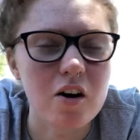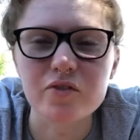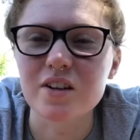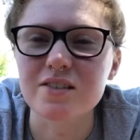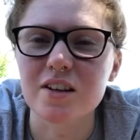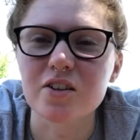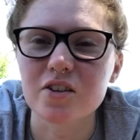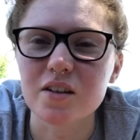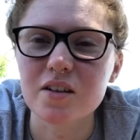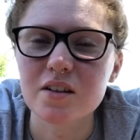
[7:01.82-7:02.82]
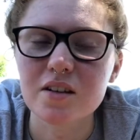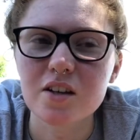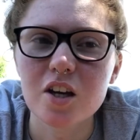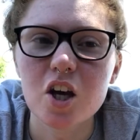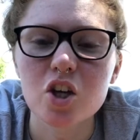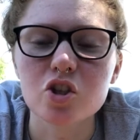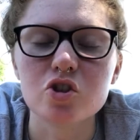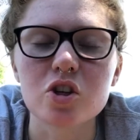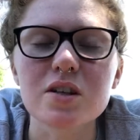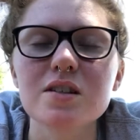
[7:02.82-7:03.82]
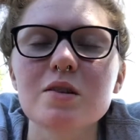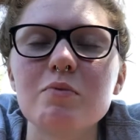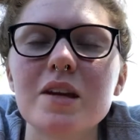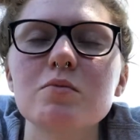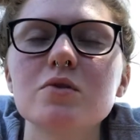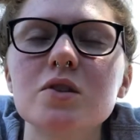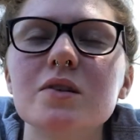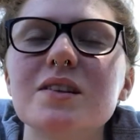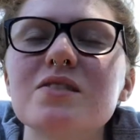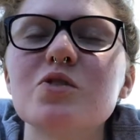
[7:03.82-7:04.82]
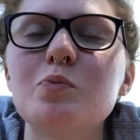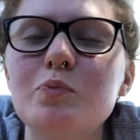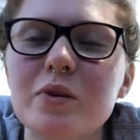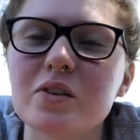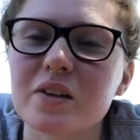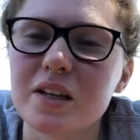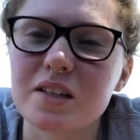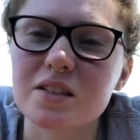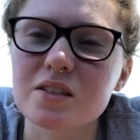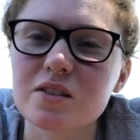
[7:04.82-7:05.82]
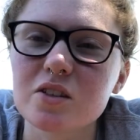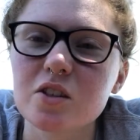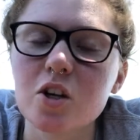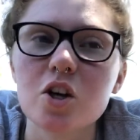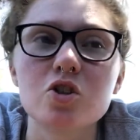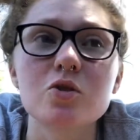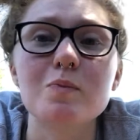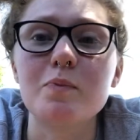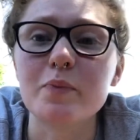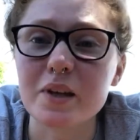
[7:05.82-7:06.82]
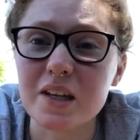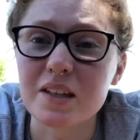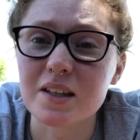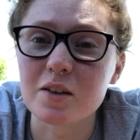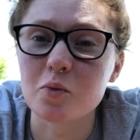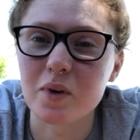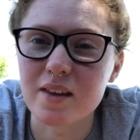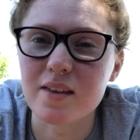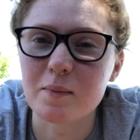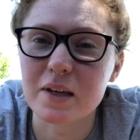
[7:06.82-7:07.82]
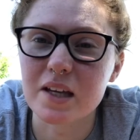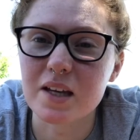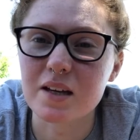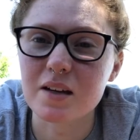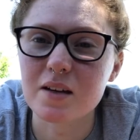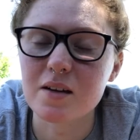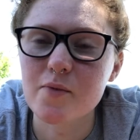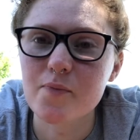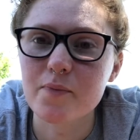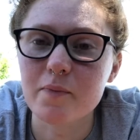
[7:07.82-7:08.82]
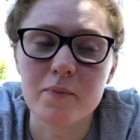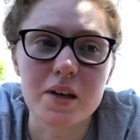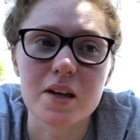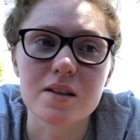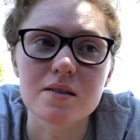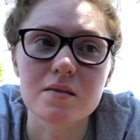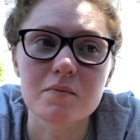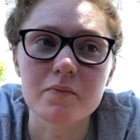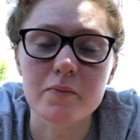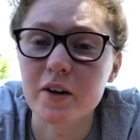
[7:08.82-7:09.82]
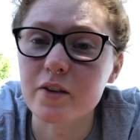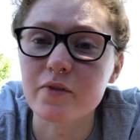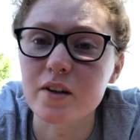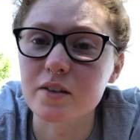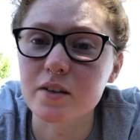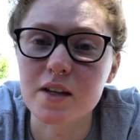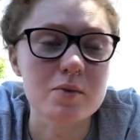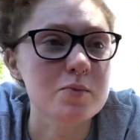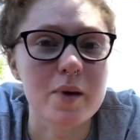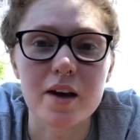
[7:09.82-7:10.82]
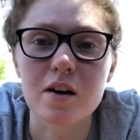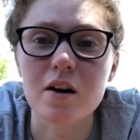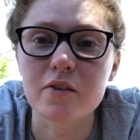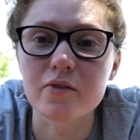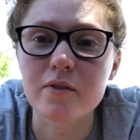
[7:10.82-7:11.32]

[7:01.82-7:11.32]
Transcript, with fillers: often as i could just to be able to experience just being there with them again. Because my grandfather, he was bad off.